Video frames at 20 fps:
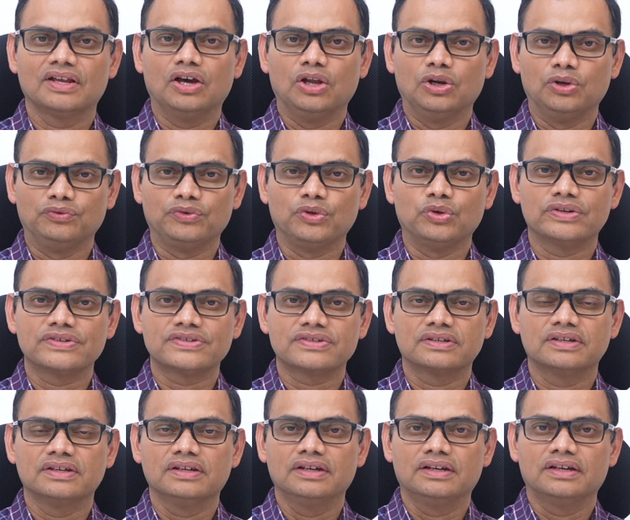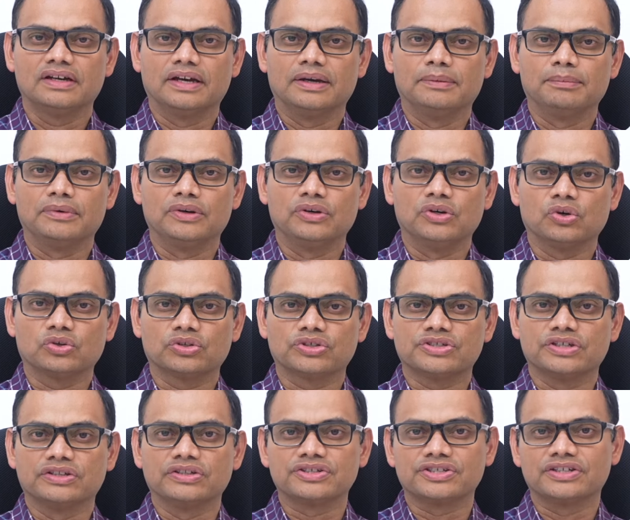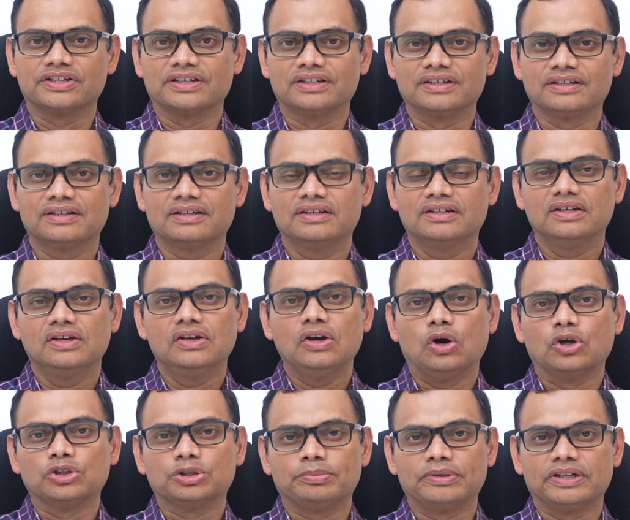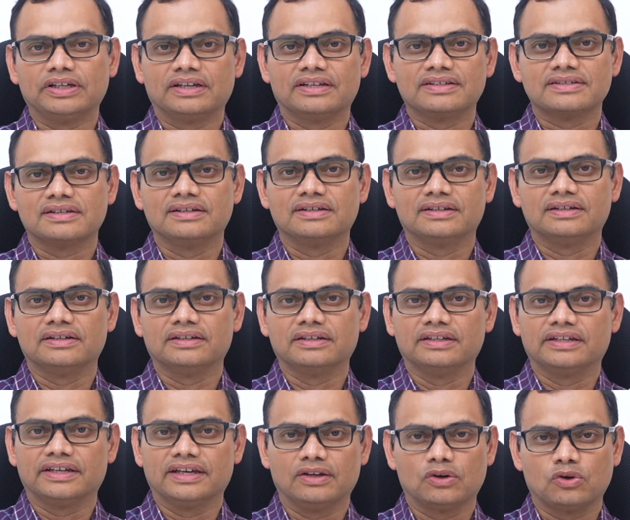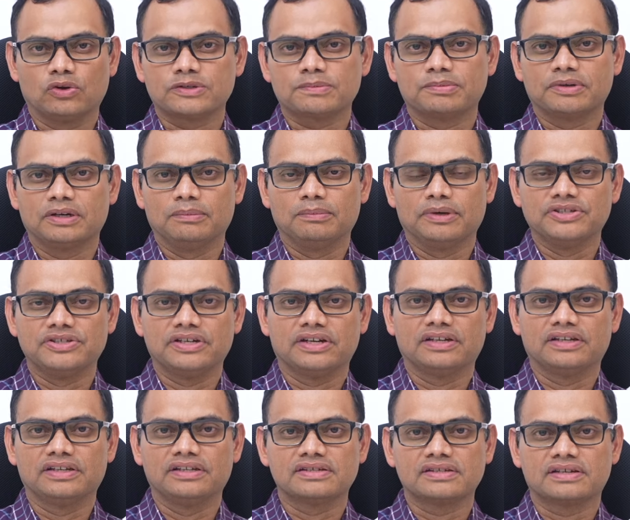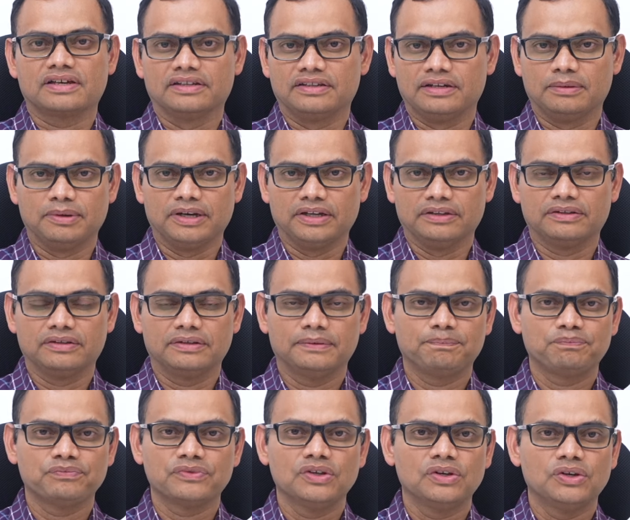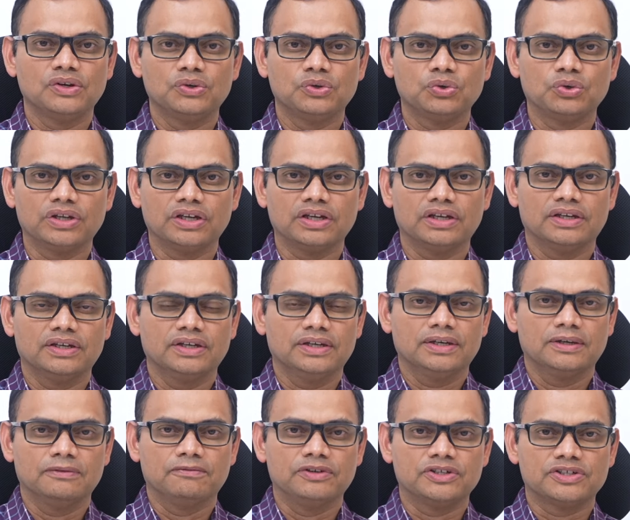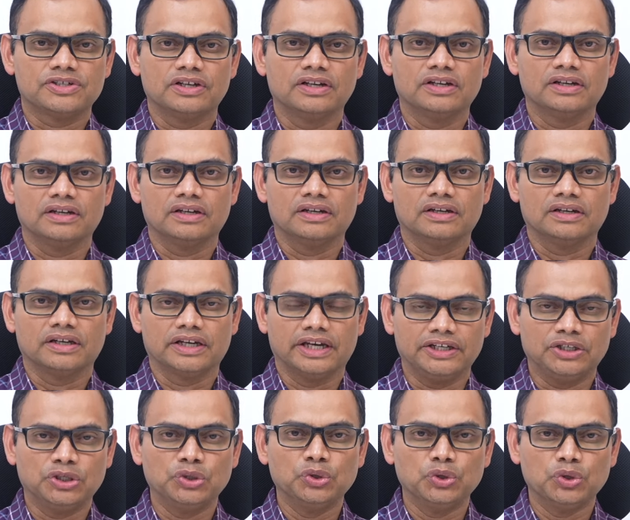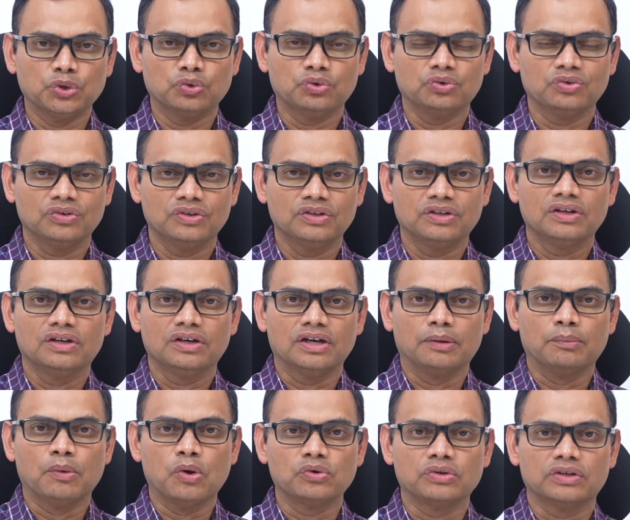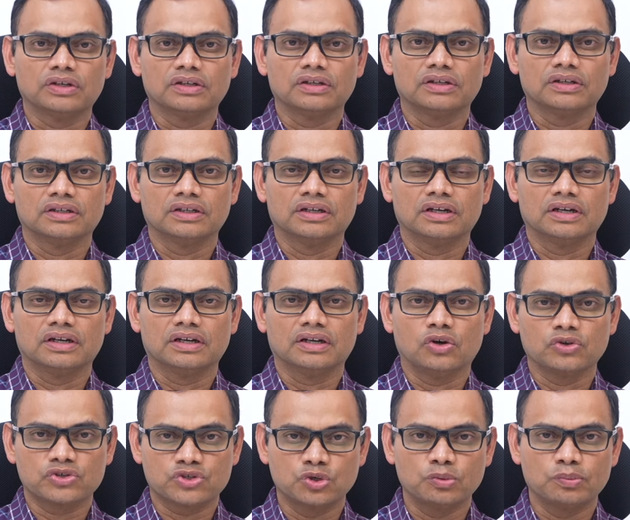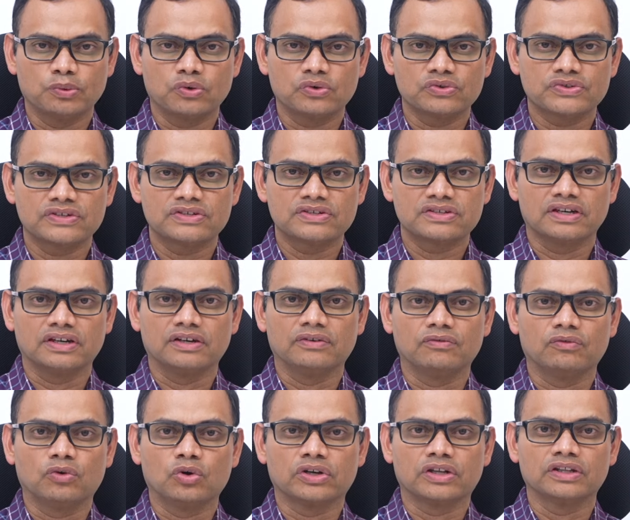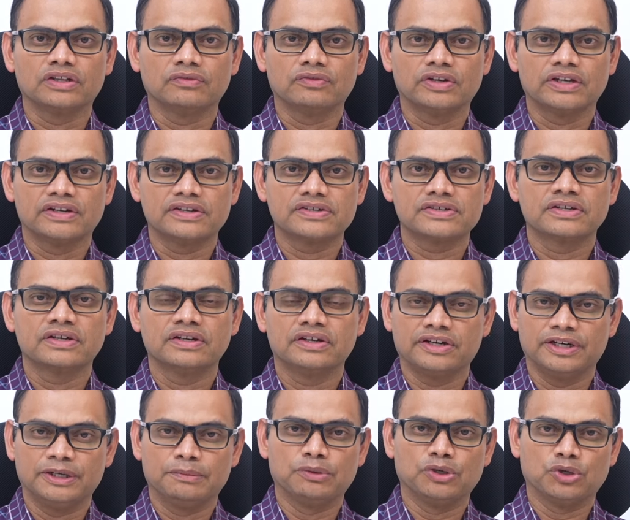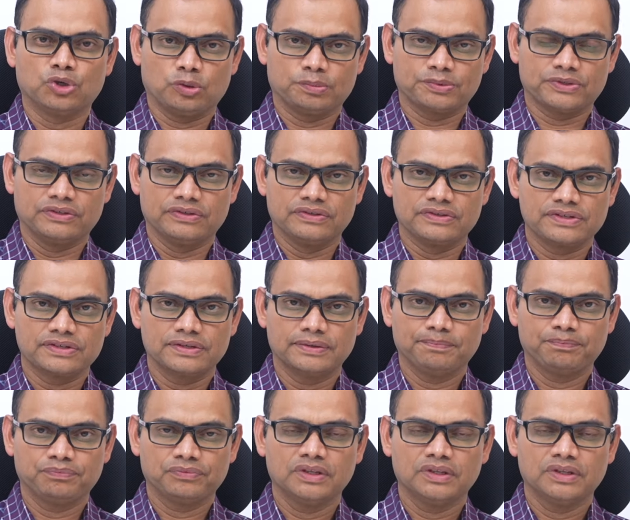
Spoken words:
Hello viewers, I am Dr. Chandra Sekhar, Orthopaedic Consultant in Care Hospital, Banjara Hills, Hyderabad. Today, we shall get to know about osteoporosis and what are the various treatment options.